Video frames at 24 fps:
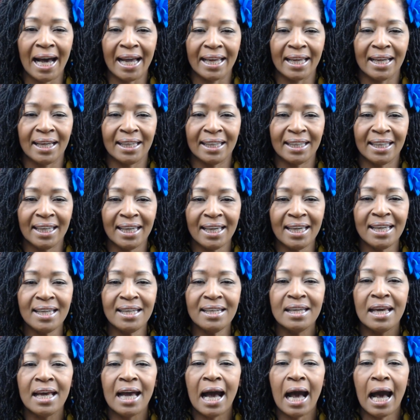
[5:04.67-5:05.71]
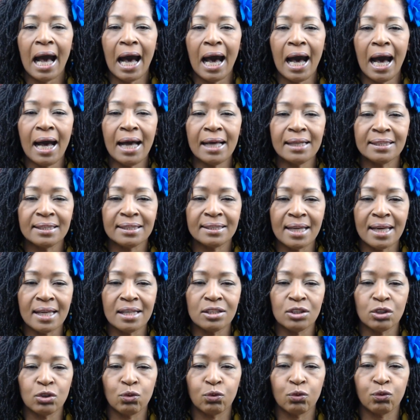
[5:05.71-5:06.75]
I. Again, I
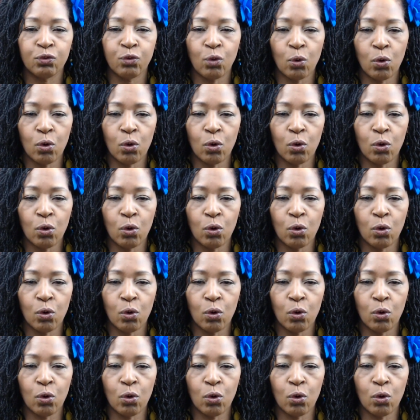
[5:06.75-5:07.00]
stands